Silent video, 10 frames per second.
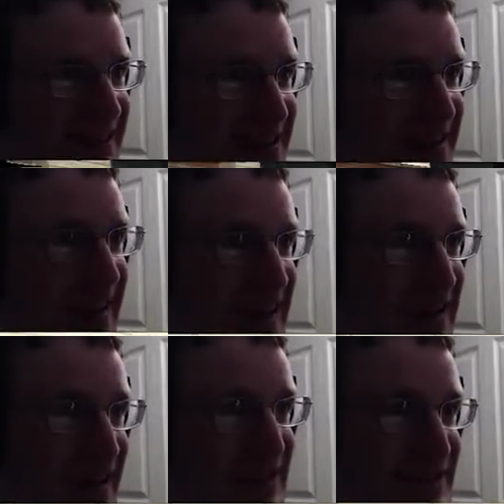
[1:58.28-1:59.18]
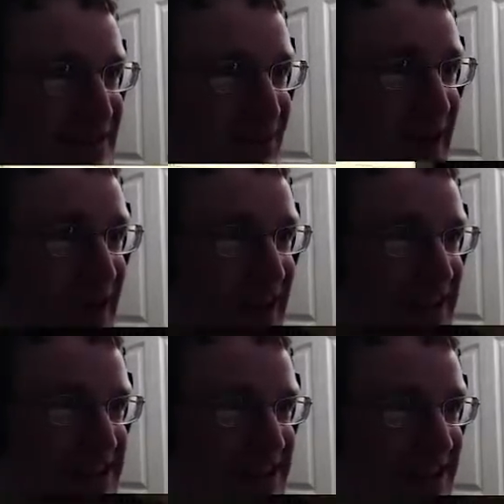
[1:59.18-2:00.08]
Yeah, I just
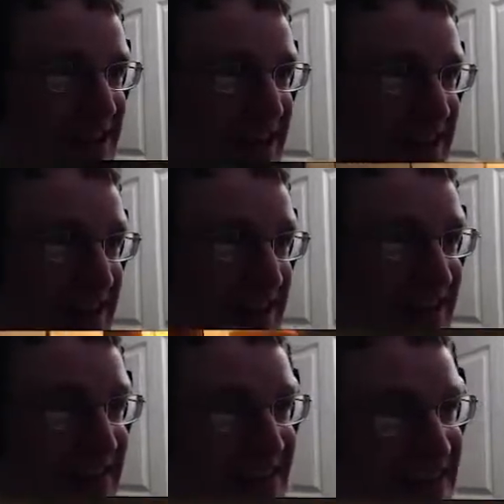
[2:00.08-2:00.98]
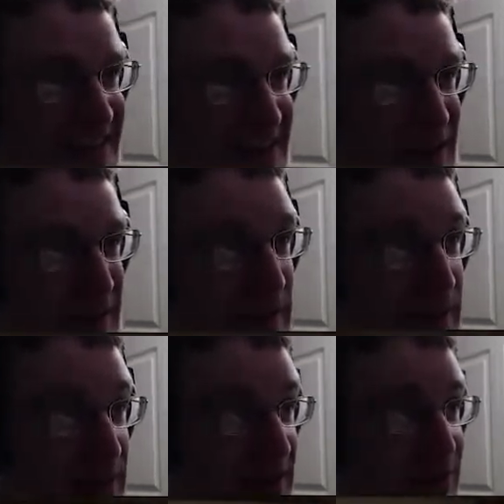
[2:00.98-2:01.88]
frags, yeah.
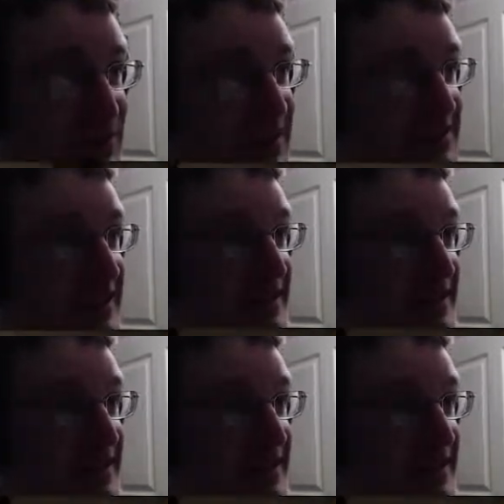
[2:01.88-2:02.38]
I don't guess Doesn't.